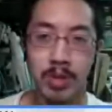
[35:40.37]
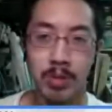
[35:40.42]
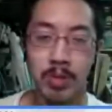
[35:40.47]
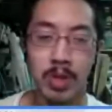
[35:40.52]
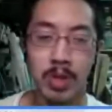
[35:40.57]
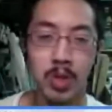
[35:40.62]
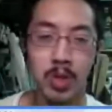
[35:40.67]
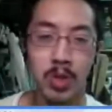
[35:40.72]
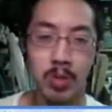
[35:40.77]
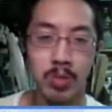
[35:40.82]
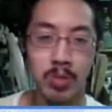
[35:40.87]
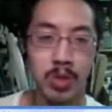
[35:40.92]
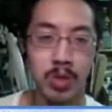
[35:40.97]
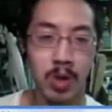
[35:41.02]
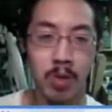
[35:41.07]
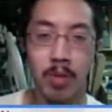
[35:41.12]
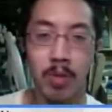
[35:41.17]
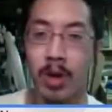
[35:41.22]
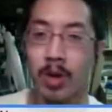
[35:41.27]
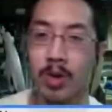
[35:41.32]
So my
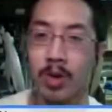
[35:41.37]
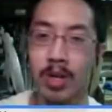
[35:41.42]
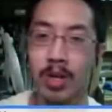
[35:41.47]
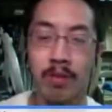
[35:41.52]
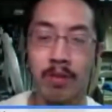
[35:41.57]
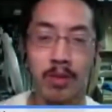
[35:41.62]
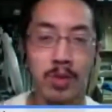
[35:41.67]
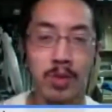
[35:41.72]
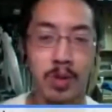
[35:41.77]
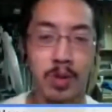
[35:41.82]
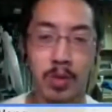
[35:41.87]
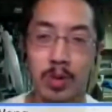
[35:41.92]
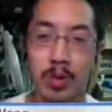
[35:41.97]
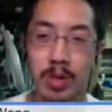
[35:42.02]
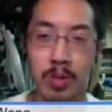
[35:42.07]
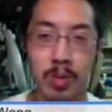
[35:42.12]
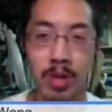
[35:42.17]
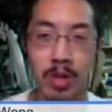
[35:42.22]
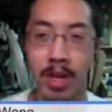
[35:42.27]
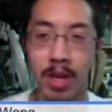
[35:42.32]
dreams aren't wild enough,
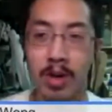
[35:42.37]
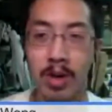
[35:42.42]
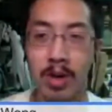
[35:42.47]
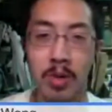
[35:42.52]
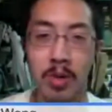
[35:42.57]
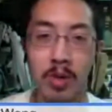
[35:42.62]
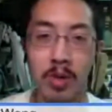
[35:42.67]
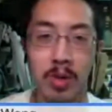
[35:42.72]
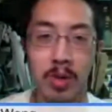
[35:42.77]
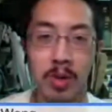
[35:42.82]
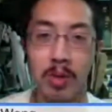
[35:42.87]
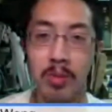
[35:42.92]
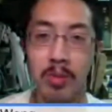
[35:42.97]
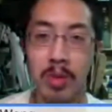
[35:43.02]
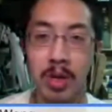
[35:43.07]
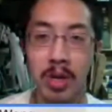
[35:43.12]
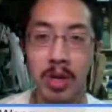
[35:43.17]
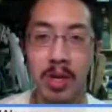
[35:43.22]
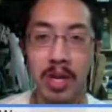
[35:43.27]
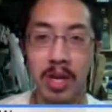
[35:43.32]
or something. I don't know.
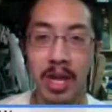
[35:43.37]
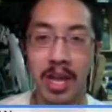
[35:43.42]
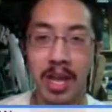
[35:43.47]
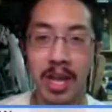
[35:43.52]
Mm-hmm.